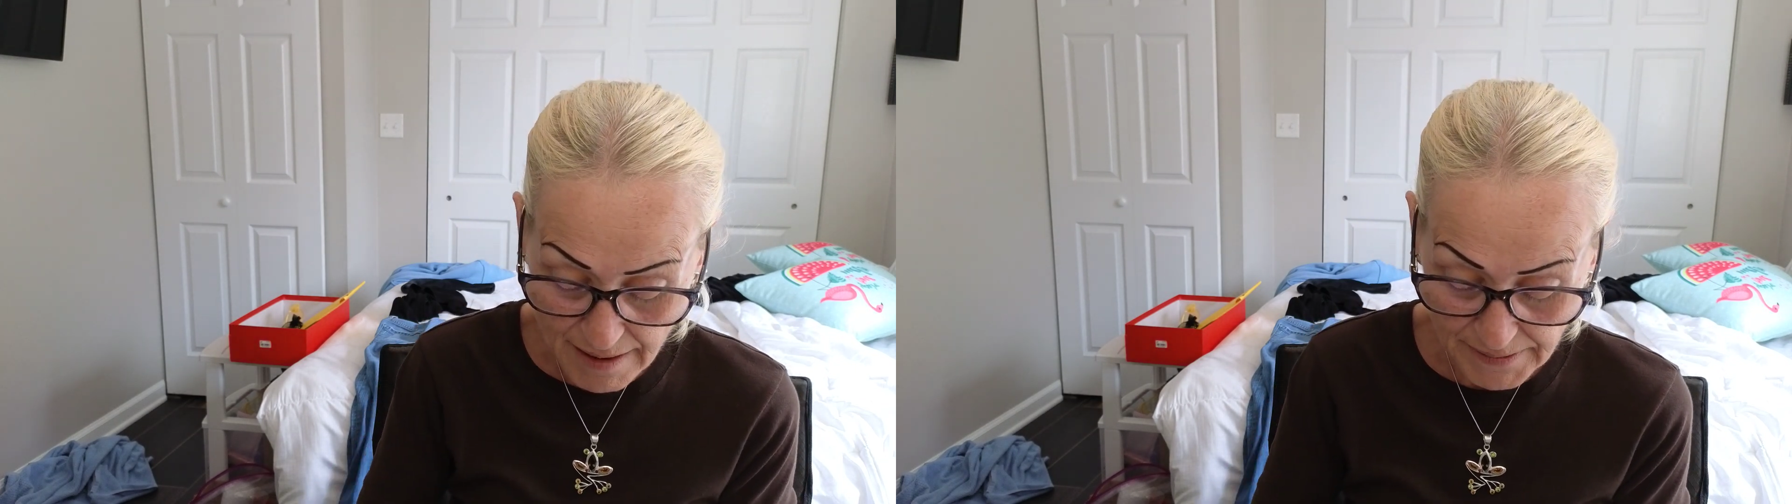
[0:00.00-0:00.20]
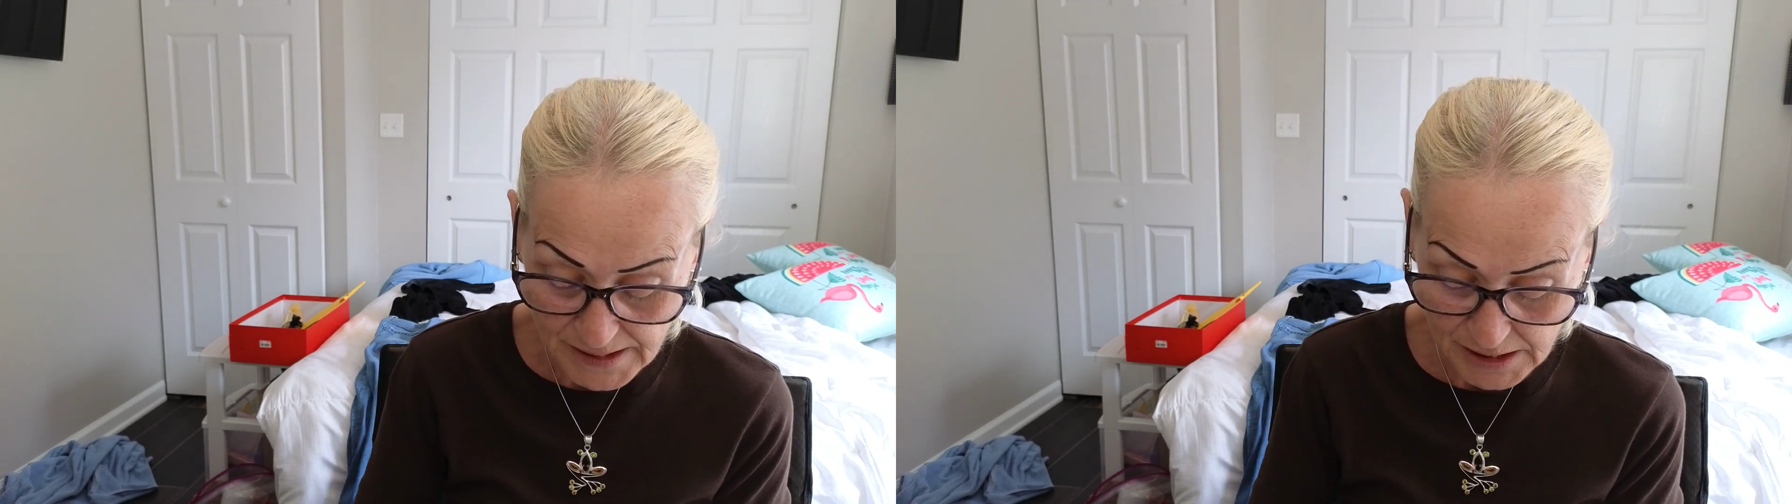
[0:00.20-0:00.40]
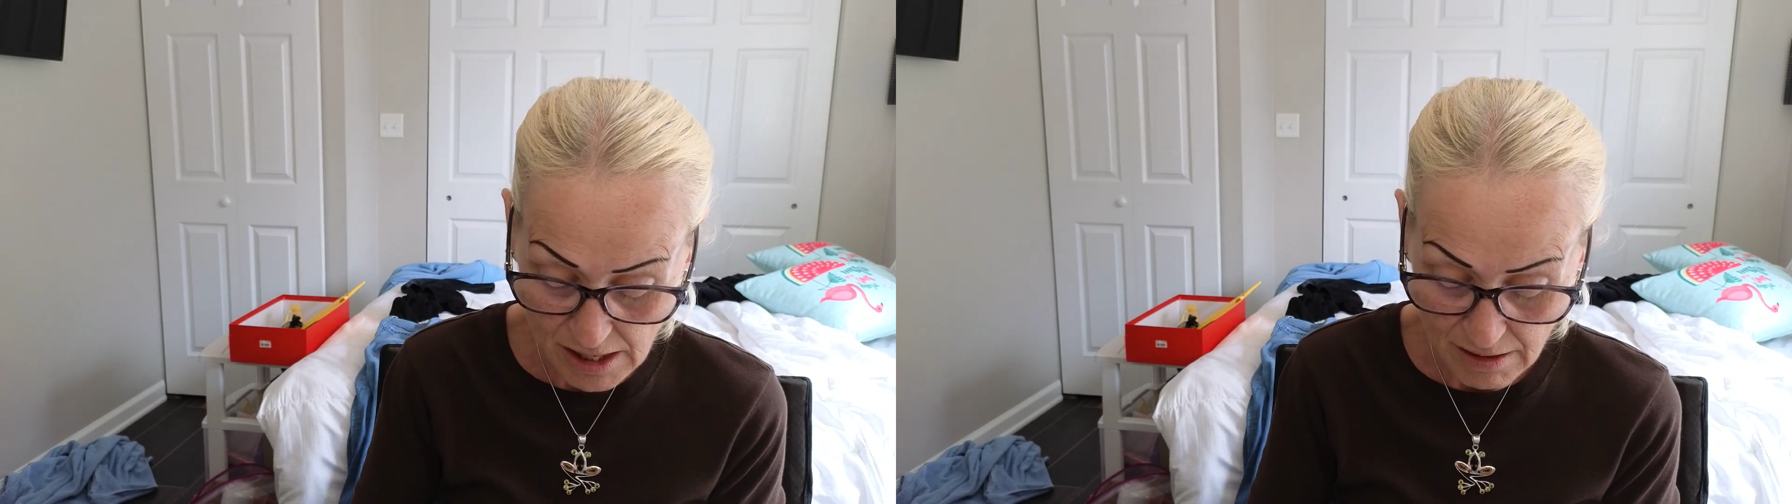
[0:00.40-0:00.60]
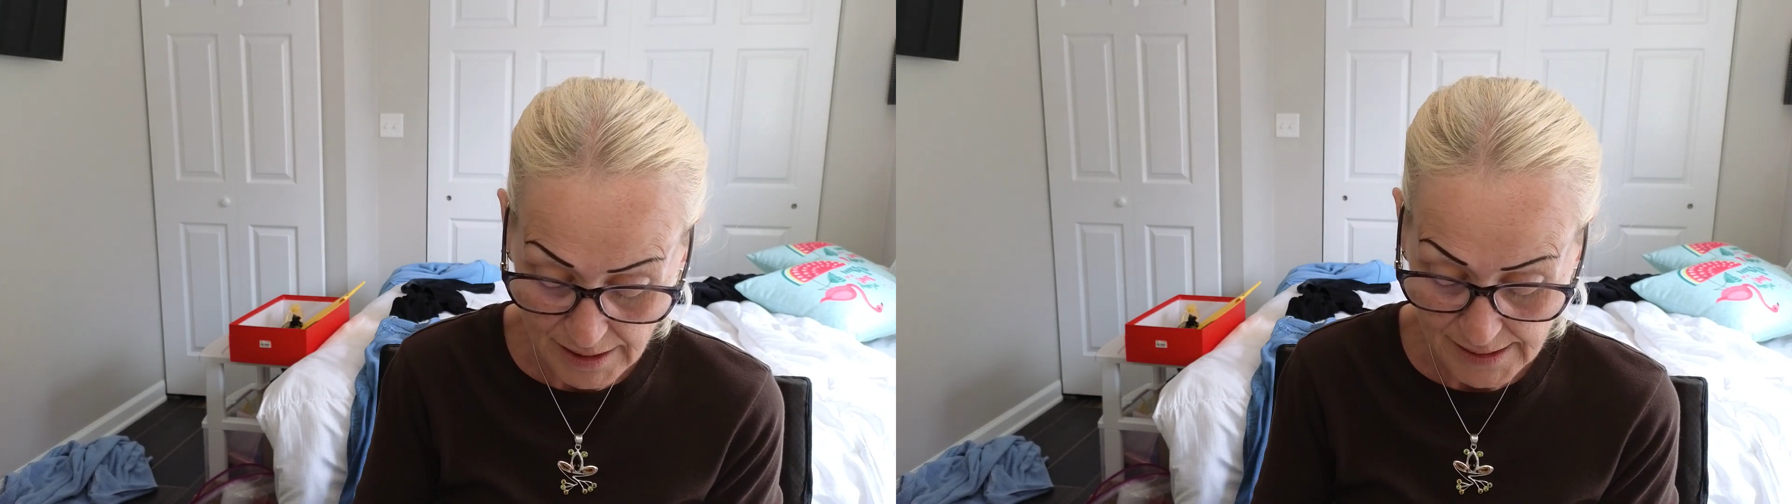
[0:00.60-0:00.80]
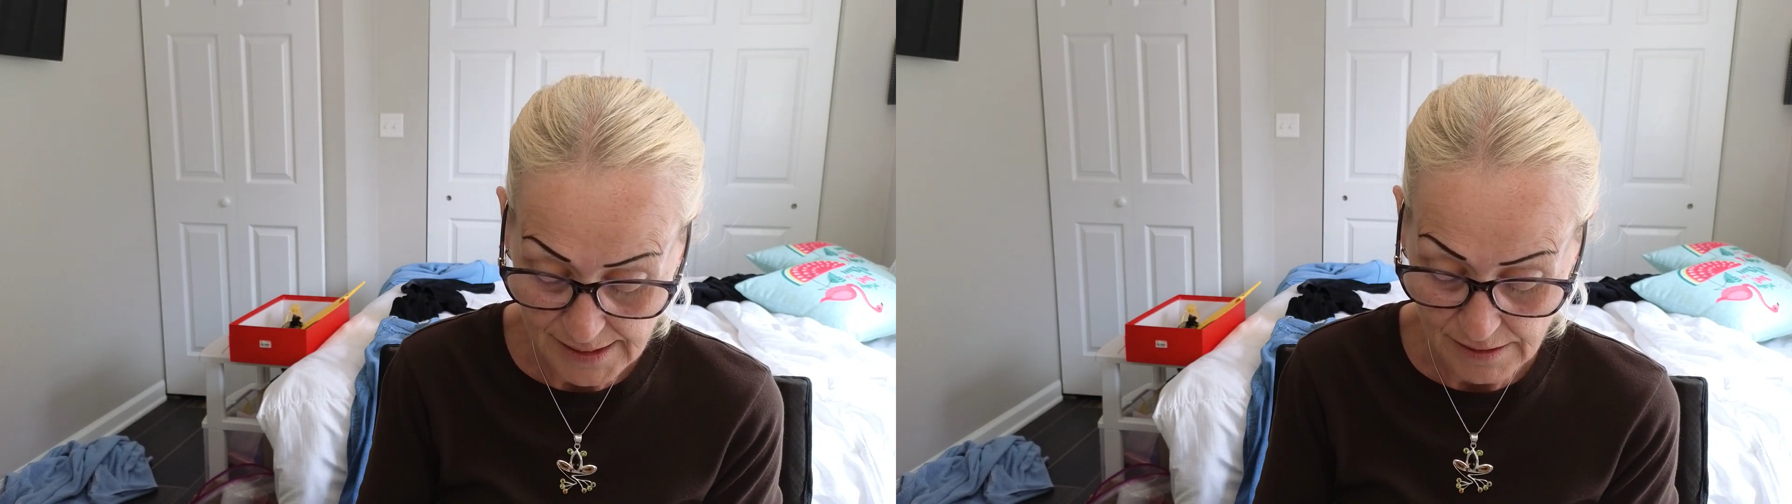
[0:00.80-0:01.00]
as sterling
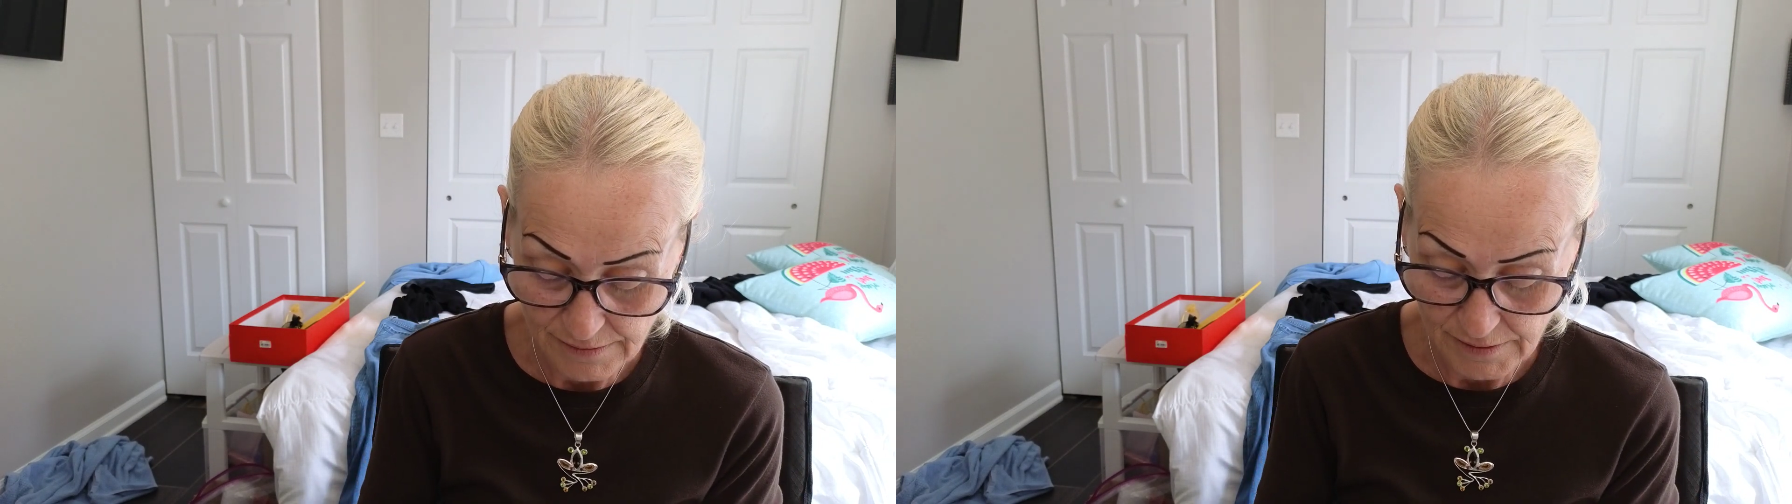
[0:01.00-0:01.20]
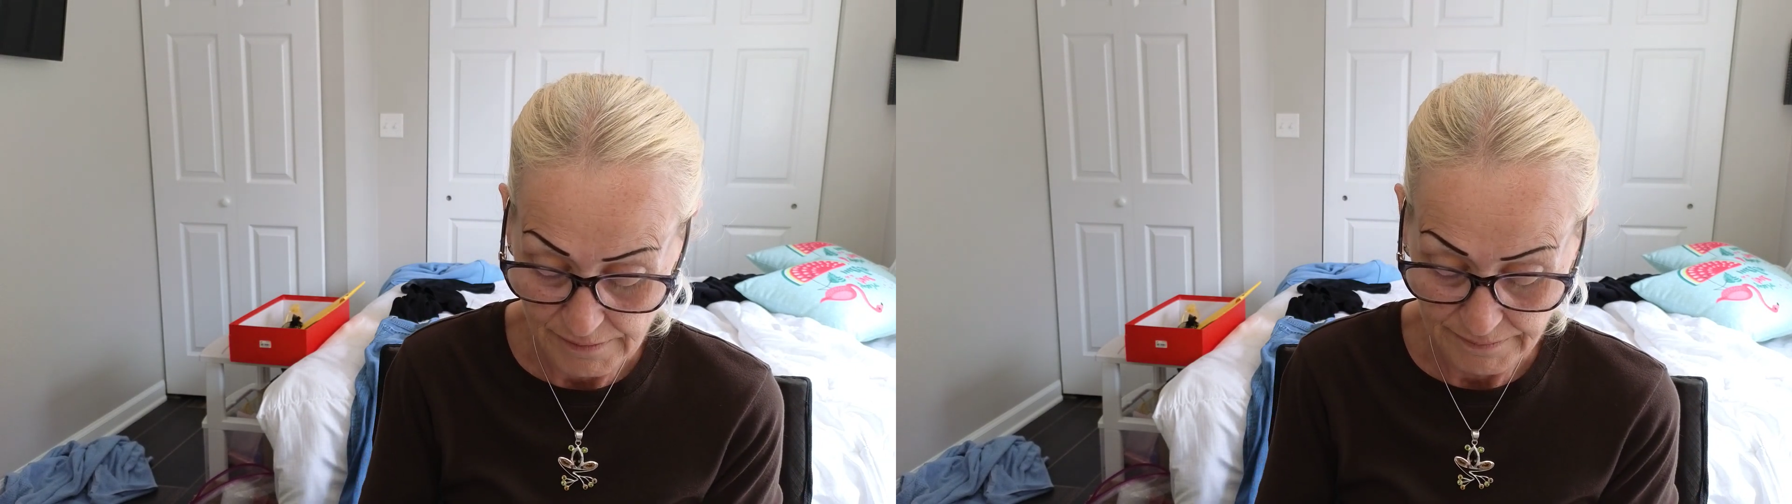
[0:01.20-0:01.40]
silver.